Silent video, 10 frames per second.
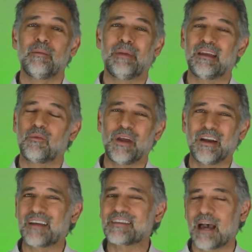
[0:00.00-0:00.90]
but we
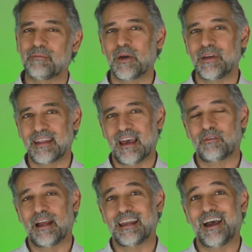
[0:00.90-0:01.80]
don't have time to go into that
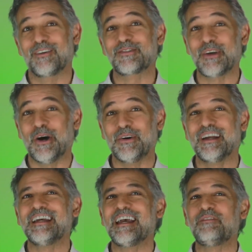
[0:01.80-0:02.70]
right now. So
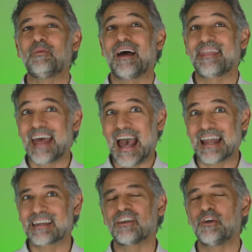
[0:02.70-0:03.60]
if you want
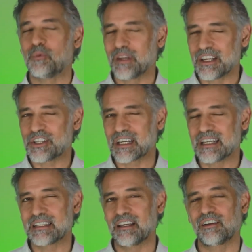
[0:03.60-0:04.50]
that, you really should
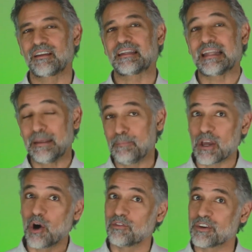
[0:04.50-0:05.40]
consider
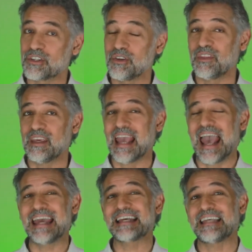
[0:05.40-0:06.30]
leaping over to the
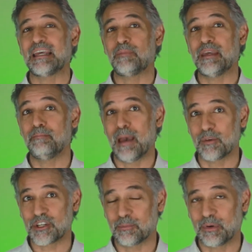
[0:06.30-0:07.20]
ASAP
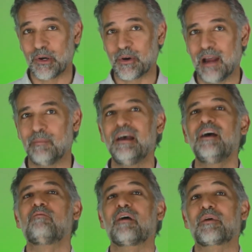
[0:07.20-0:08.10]
membership program,
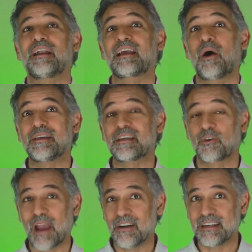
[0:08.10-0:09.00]
where we're going to go into
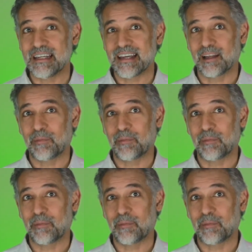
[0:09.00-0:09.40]
greater detail